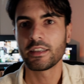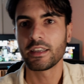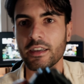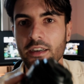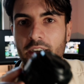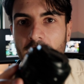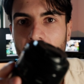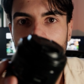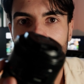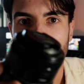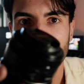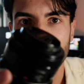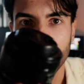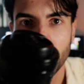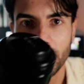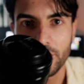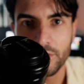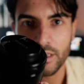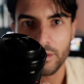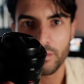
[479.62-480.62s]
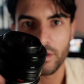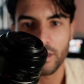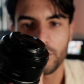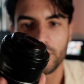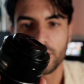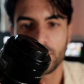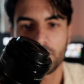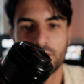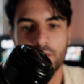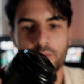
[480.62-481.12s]
here,
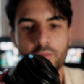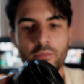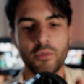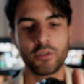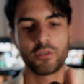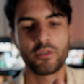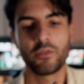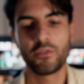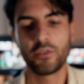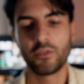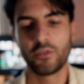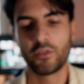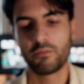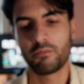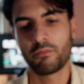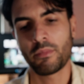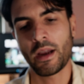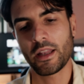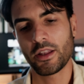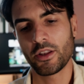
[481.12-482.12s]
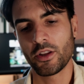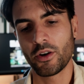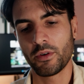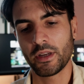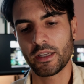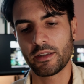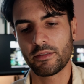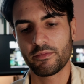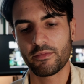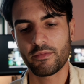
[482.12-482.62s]
50mm, most of you might know
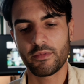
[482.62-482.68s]
it.